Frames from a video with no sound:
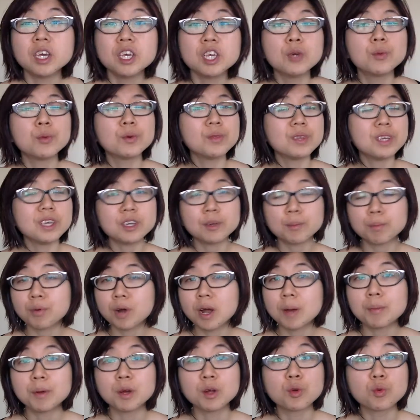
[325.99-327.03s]
You will need to
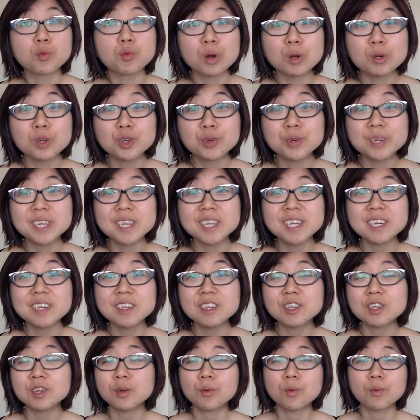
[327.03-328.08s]
prep a grocery
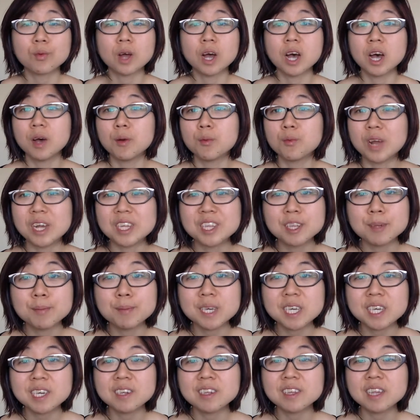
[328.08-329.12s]
list,
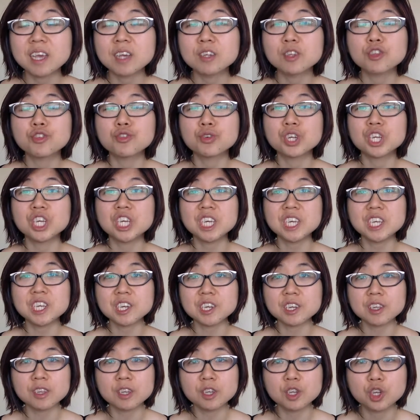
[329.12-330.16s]
recipes, and
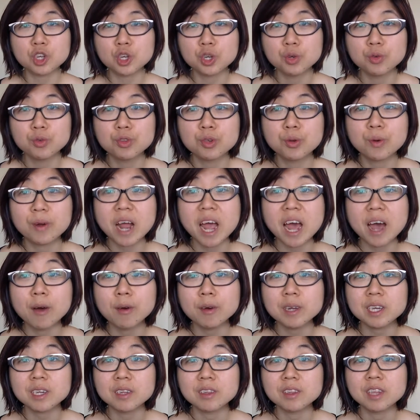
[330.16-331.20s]
strategically choose your
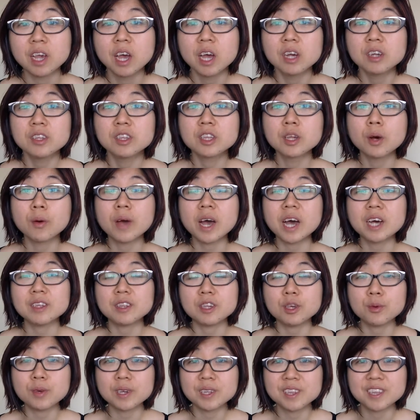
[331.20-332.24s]
outings so as
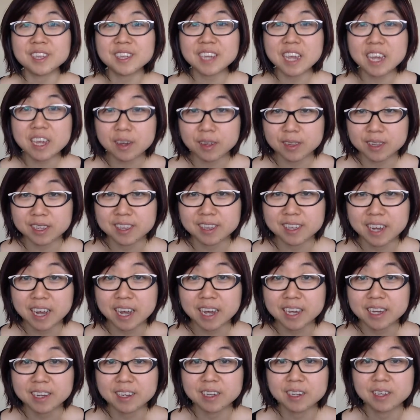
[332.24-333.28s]
you can stay on this
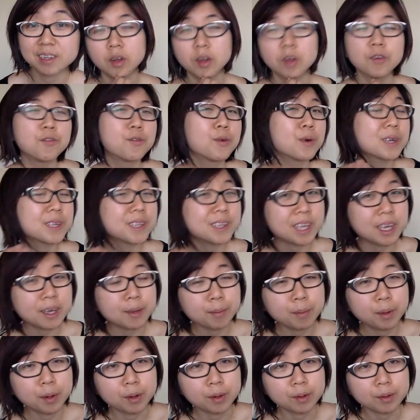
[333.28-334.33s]
diet. For
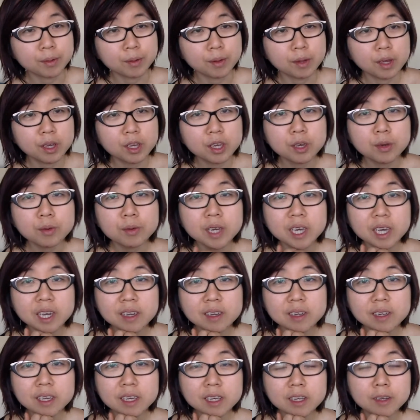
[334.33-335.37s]
example, you
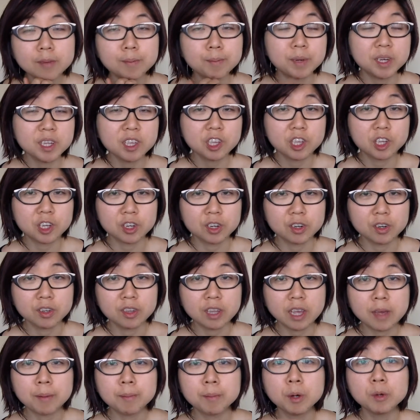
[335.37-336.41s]
can't eat
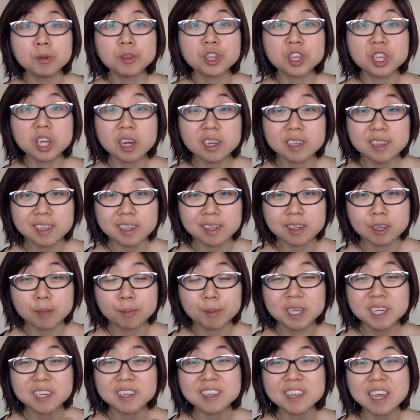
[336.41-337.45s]
mustards and most sauces
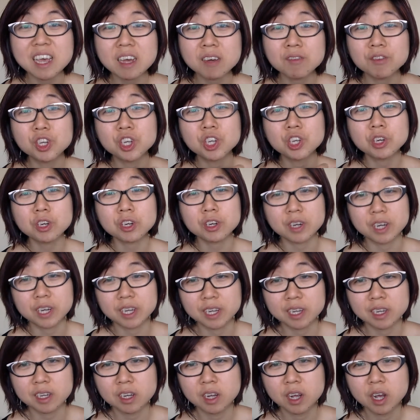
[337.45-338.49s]
because they have sugar
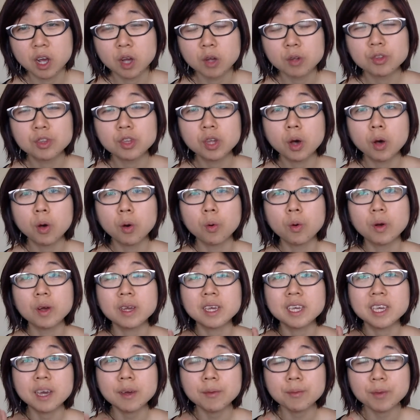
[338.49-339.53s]
in it. So
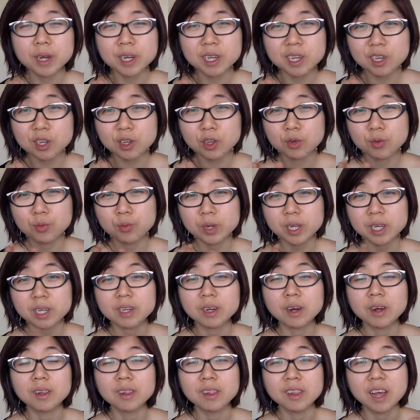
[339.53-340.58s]
get ready to
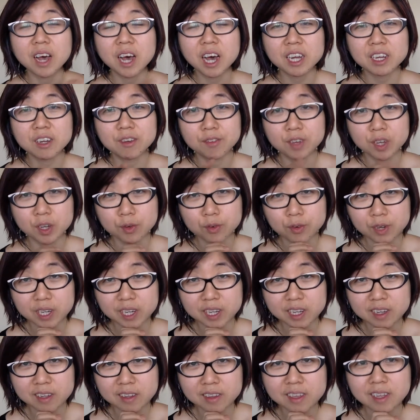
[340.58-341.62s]
read a lot of
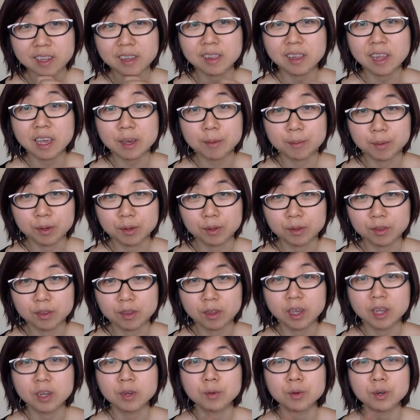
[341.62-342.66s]
ingredients and
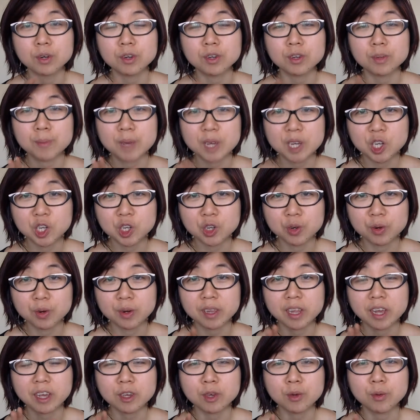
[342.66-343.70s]
labels in order to make
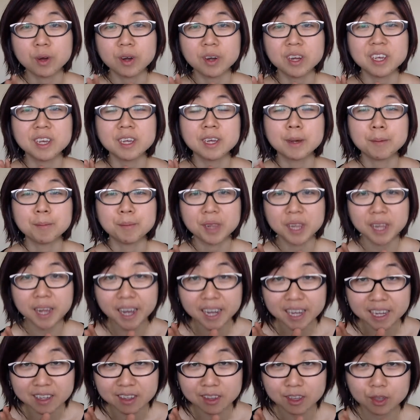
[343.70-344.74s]
sure that you are in
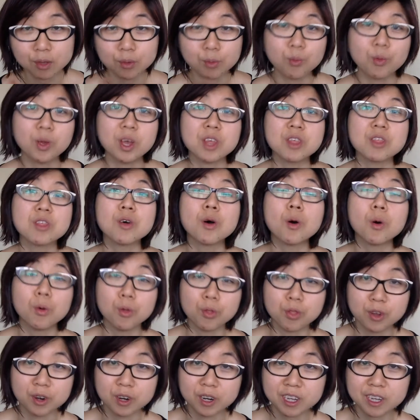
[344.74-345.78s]
compliance with
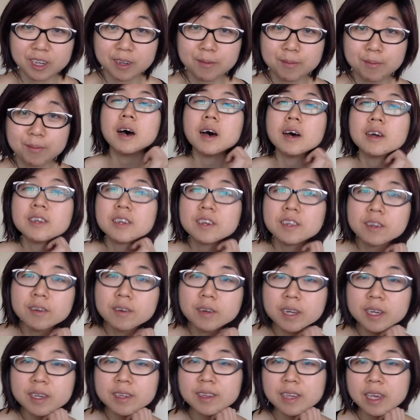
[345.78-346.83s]
Whole30. Another
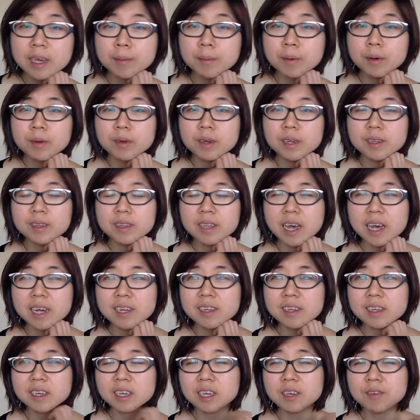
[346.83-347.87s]
example is
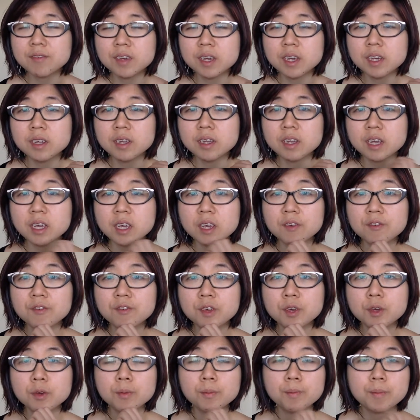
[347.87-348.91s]
that even
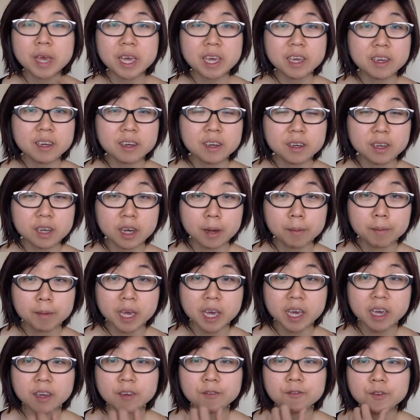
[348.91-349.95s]
if you make a
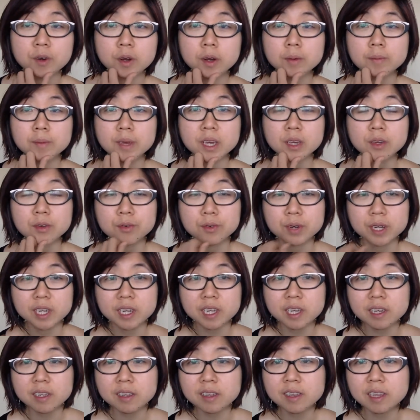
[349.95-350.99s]
cupcake from
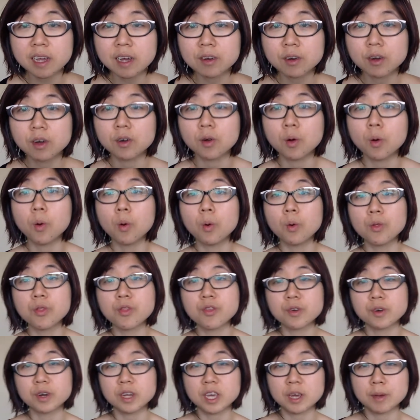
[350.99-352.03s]
ingredients that are
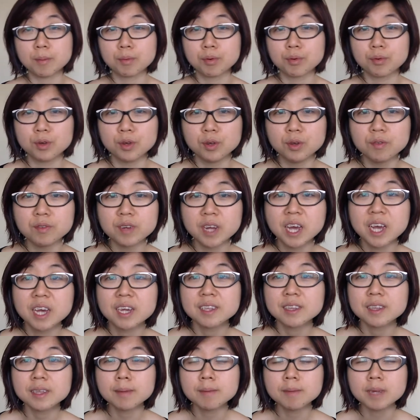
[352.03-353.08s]
Whole30 approved,
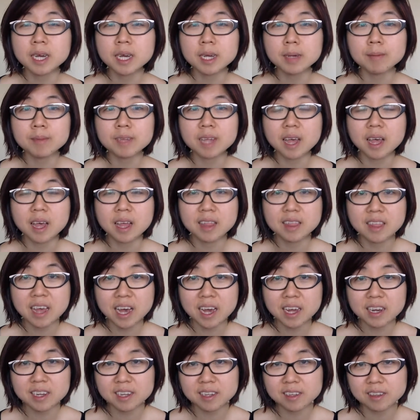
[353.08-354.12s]
sometimes
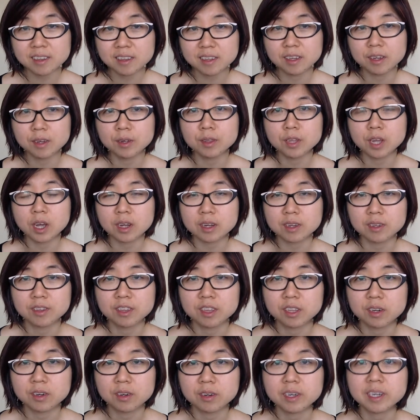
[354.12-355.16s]
that is still not
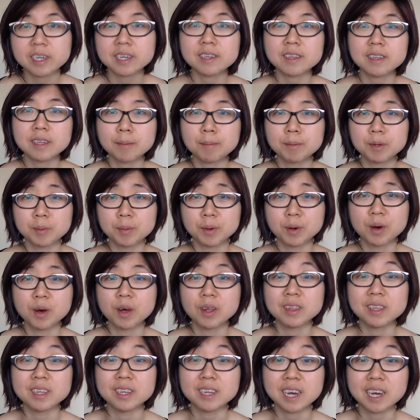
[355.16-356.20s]
considered acceptable
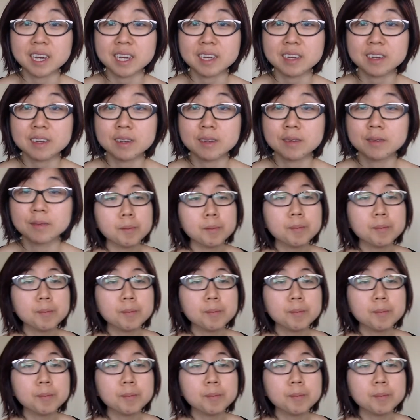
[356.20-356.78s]
on the diet.